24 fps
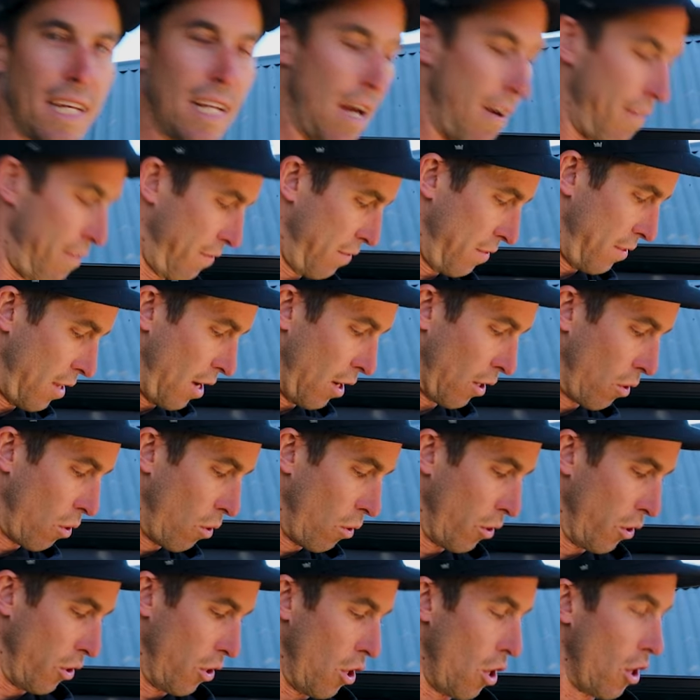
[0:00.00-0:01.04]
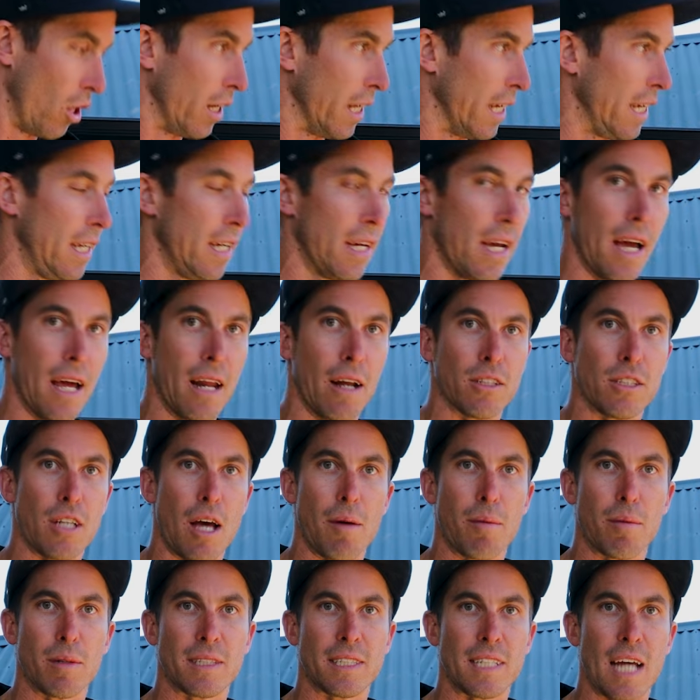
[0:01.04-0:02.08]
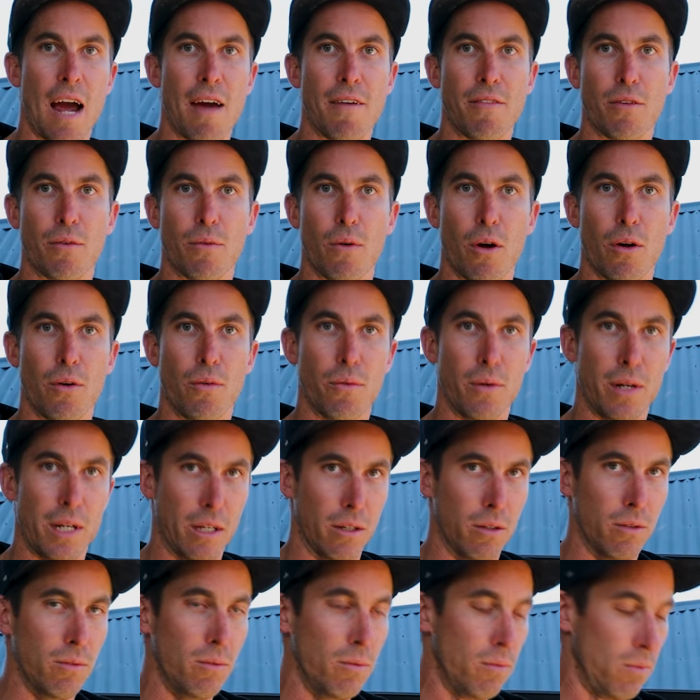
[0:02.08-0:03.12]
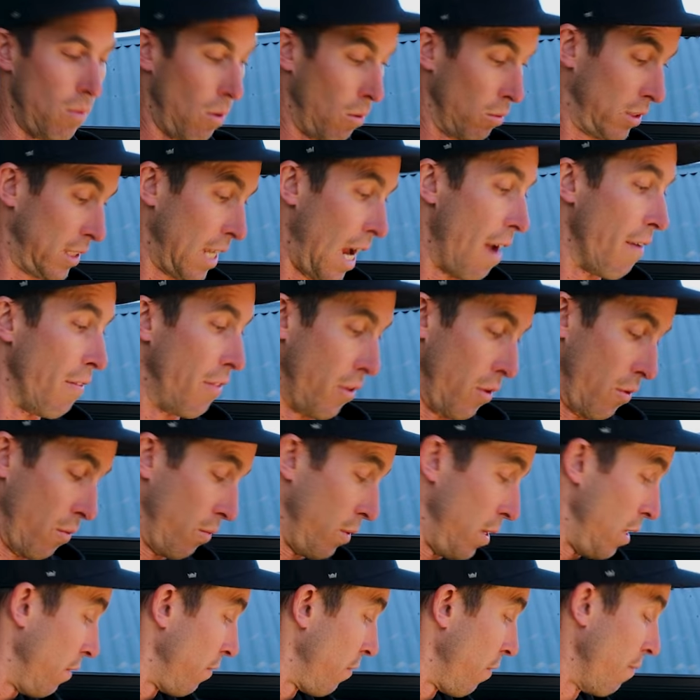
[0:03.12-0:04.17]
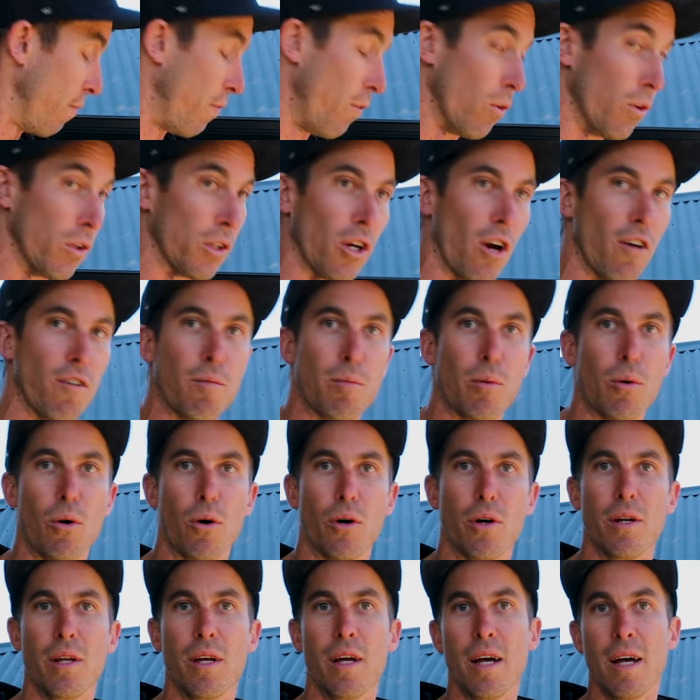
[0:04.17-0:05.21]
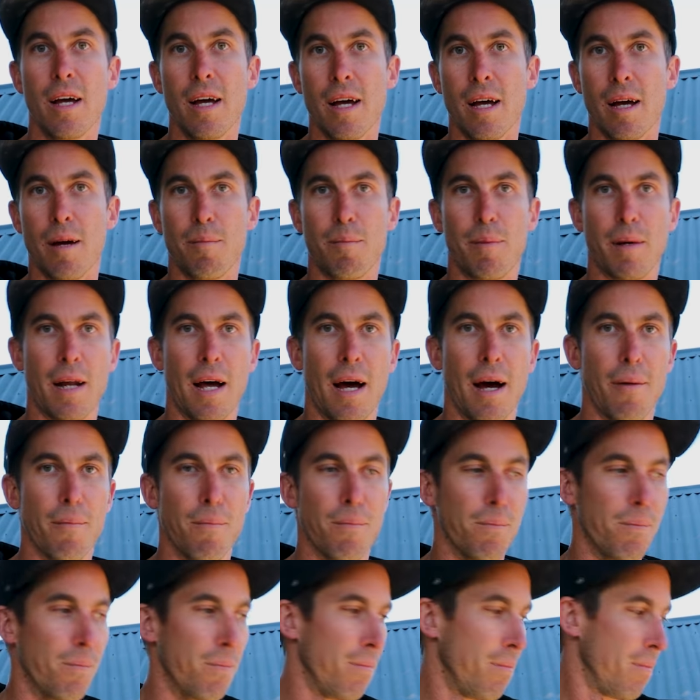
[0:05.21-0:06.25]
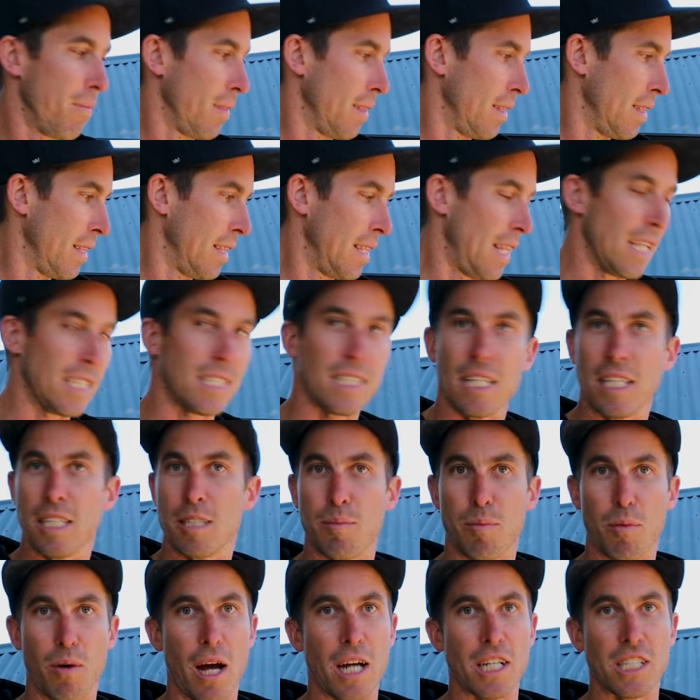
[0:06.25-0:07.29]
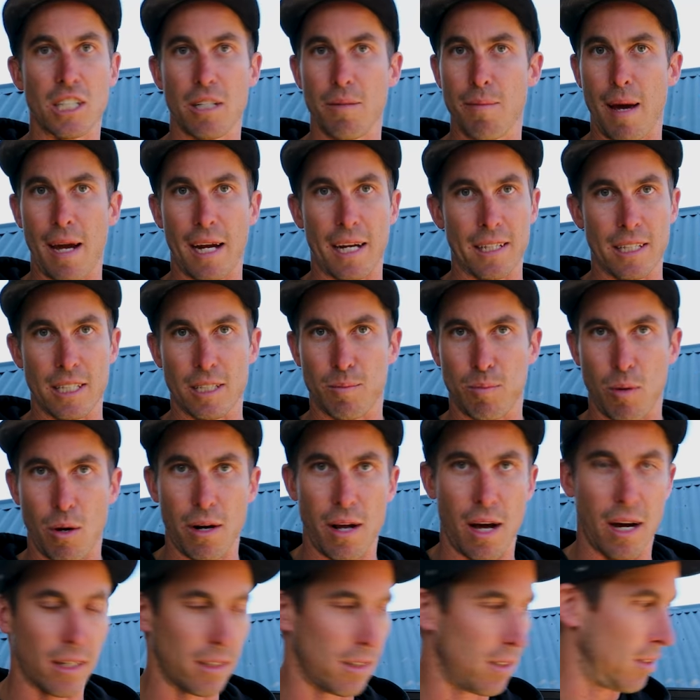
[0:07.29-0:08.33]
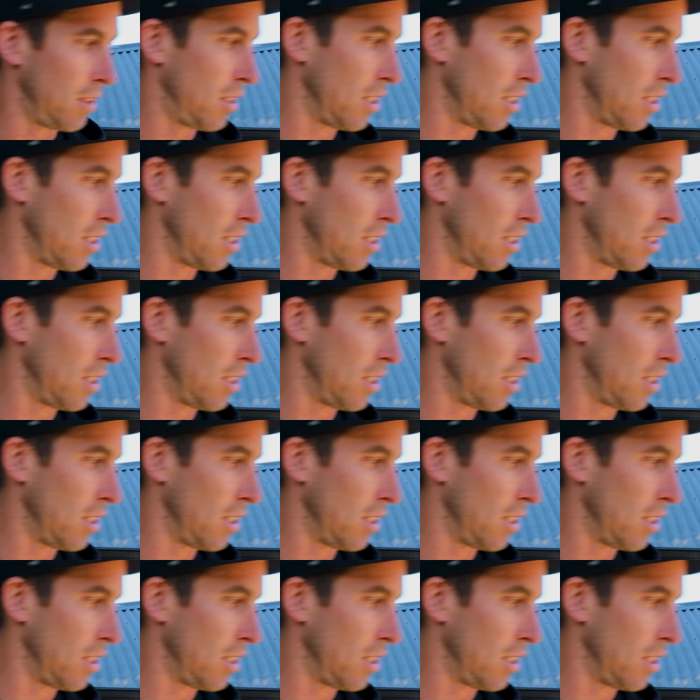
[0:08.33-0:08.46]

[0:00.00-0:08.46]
enough that I caught it early and I was able to save the rod and reel, well, save the reel from falling overboard, but that's the inspiration of making this product.